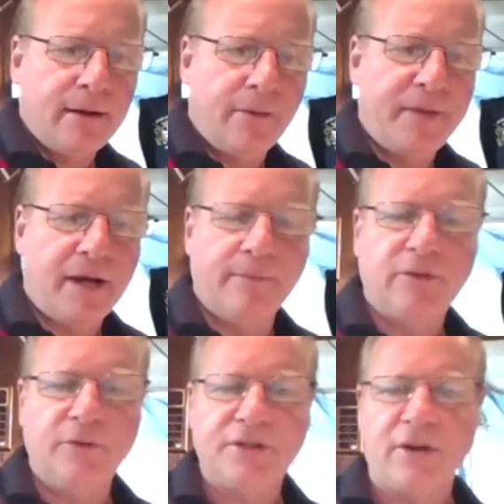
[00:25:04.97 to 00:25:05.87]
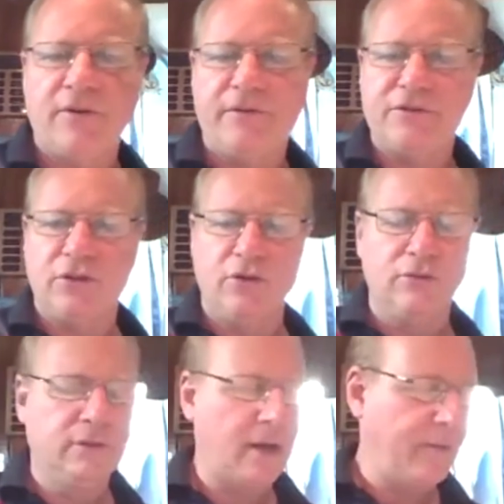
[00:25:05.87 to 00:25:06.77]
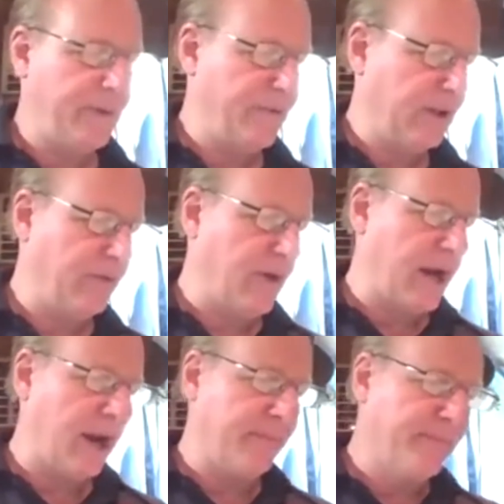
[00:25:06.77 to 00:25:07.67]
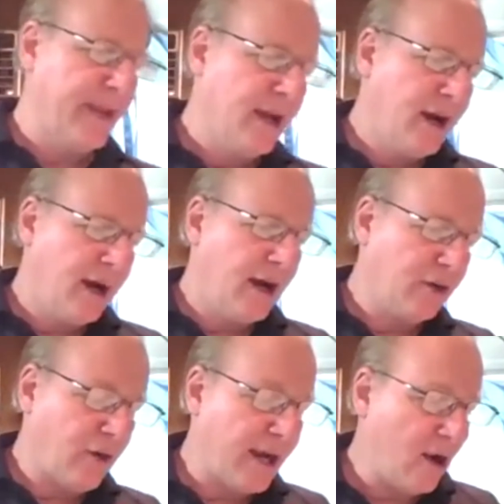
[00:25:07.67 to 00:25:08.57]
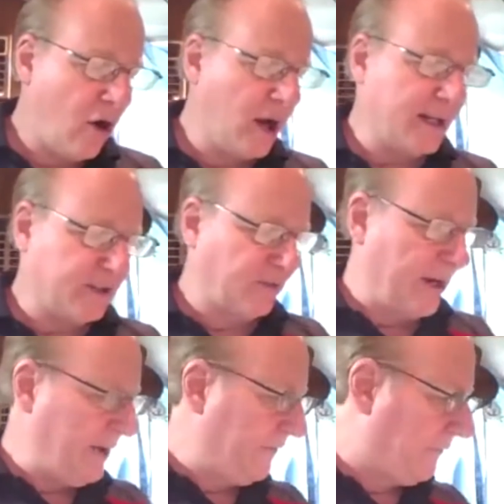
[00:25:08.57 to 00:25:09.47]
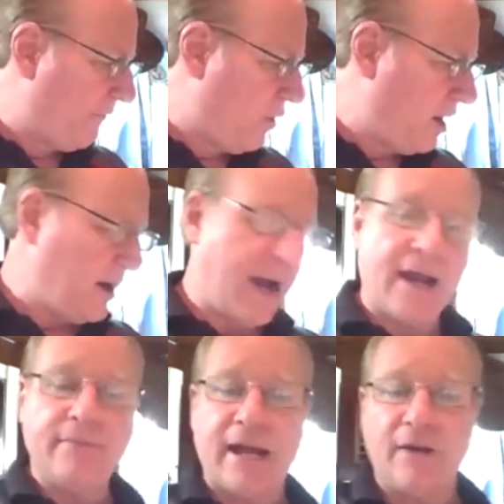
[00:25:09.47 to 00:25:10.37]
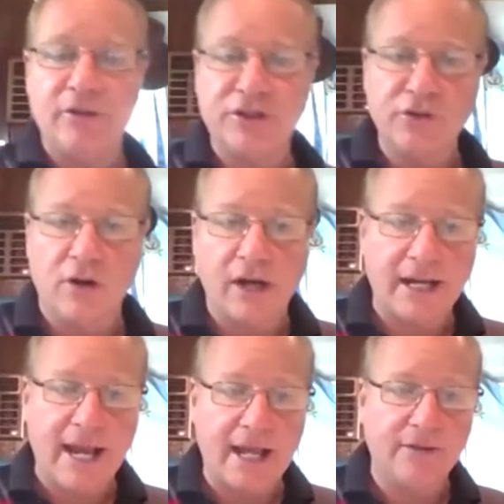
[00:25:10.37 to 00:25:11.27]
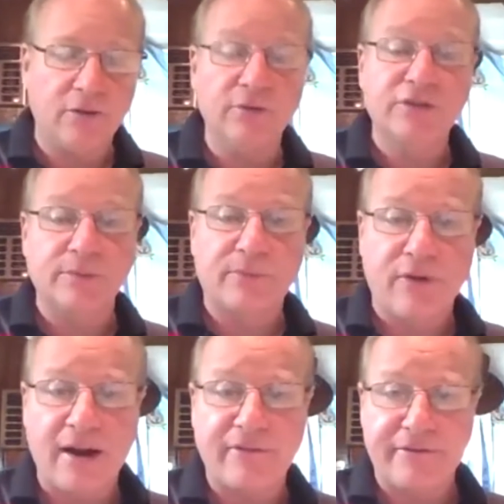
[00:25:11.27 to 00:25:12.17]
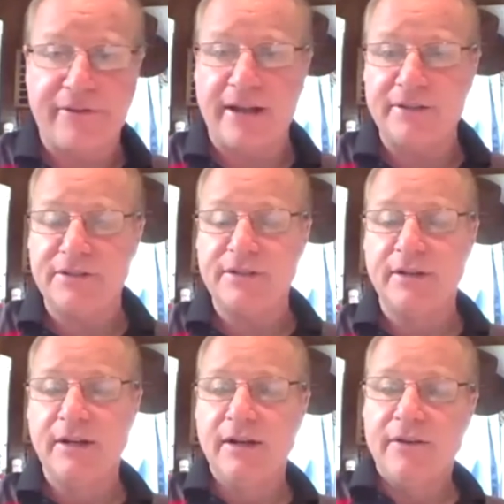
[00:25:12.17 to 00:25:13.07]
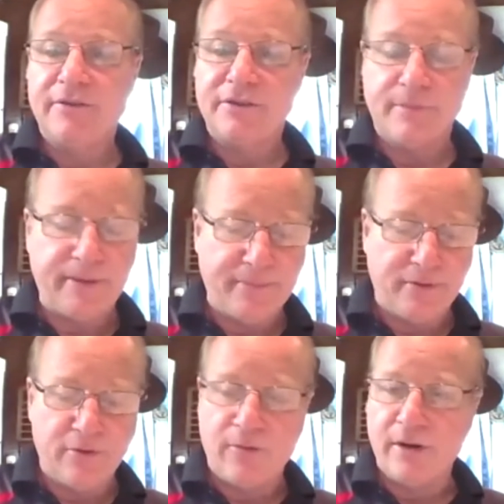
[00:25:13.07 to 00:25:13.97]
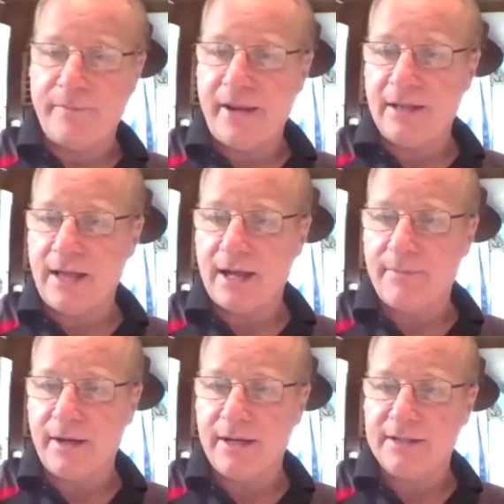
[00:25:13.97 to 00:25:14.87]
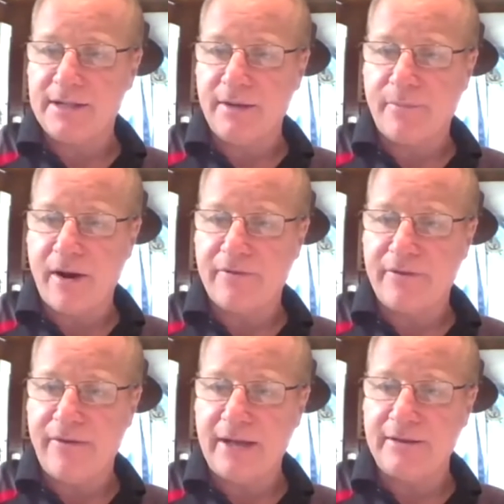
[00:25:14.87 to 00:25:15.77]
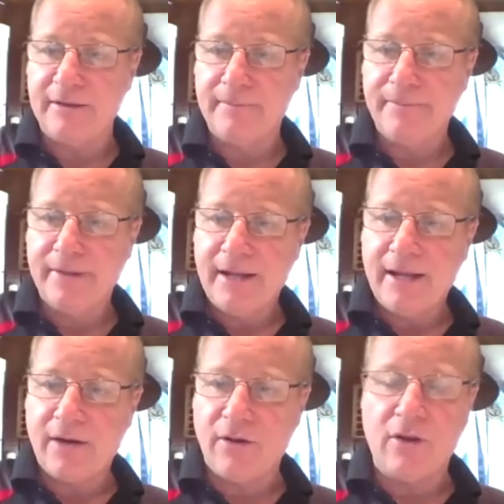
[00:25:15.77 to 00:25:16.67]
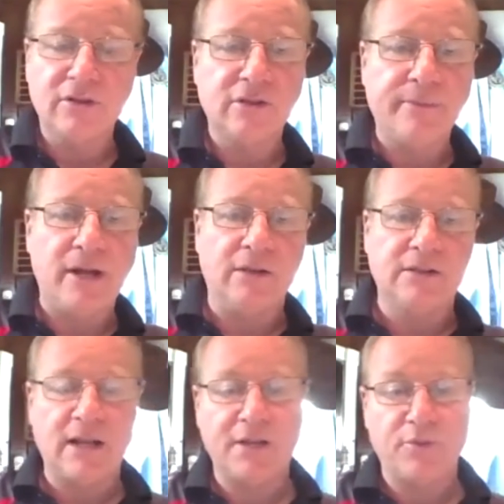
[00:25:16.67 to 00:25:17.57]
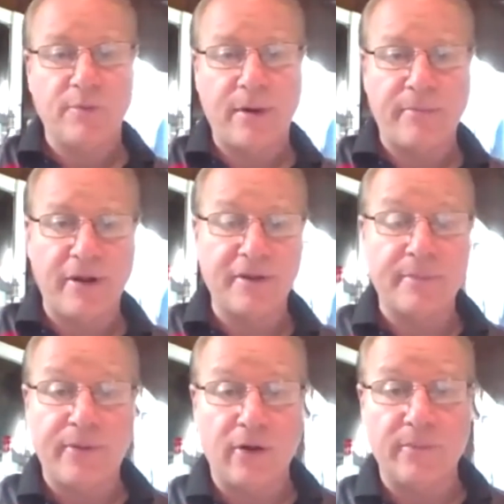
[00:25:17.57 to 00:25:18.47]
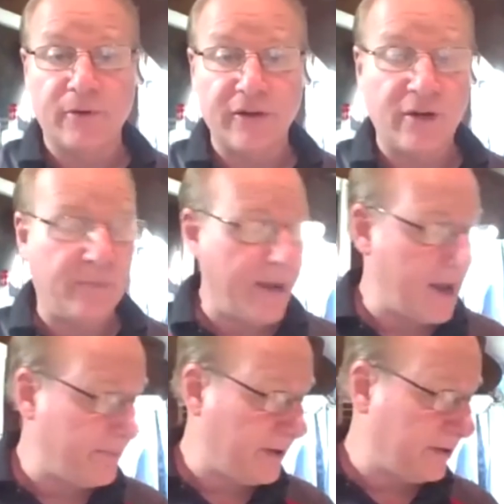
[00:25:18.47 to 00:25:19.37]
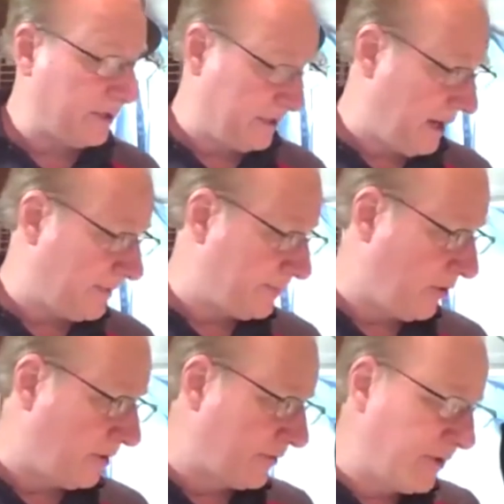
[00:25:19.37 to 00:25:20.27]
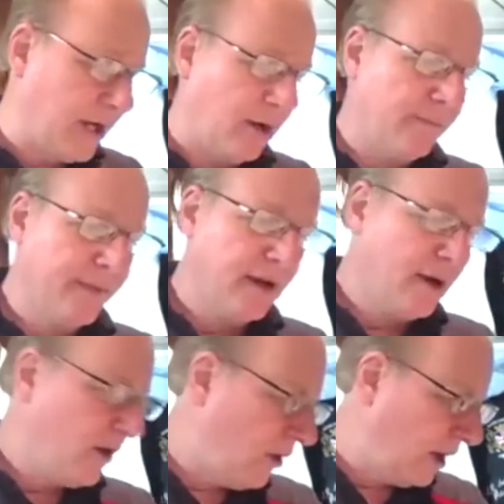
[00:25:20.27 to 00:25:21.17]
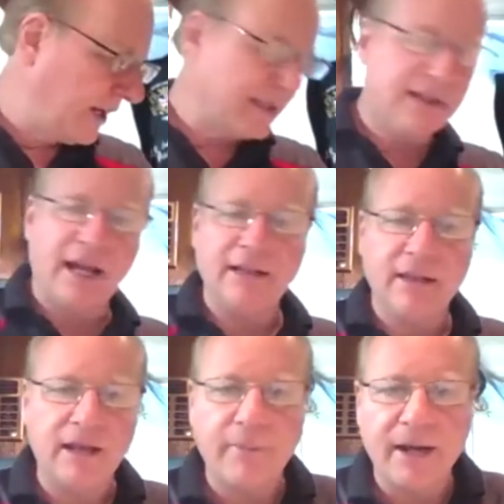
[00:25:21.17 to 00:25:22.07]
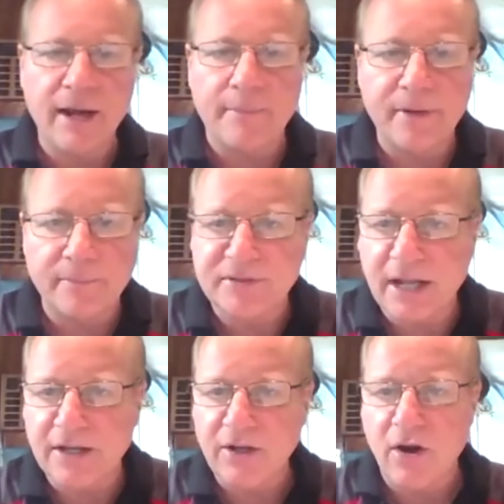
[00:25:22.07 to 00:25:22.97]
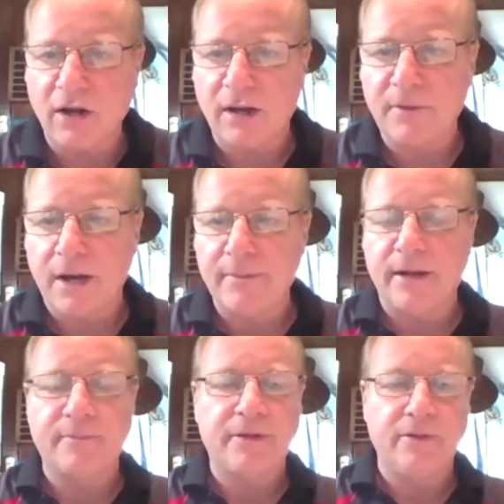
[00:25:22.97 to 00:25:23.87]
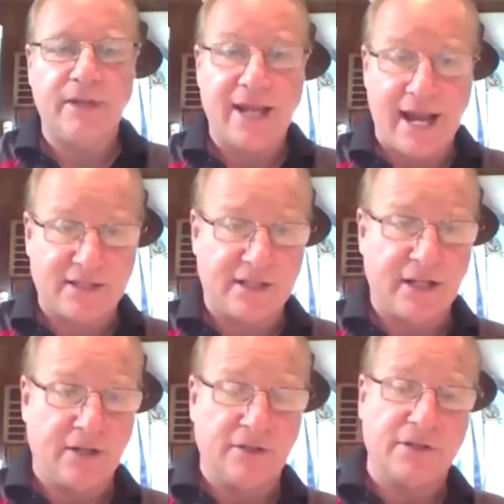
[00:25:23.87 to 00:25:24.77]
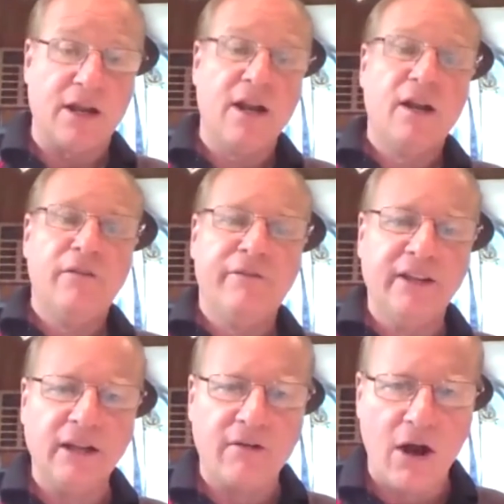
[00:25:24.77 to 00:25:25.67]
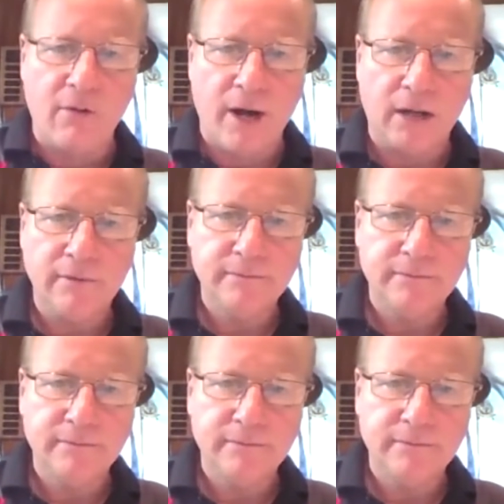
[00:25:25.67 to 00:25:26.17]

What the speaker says: Hope you come to a show soon. That would be really, really great. Great. August 3, 4, I am down the shore again doing some private events. Some people who want to pay a lot of money to see a private event. And I'll also be on stage with my brother, the Paul Marino Band, because his name is Paul Marino. August 10th, anybody up in upstate New York, I'm coming up to the Catskills. Villa Roma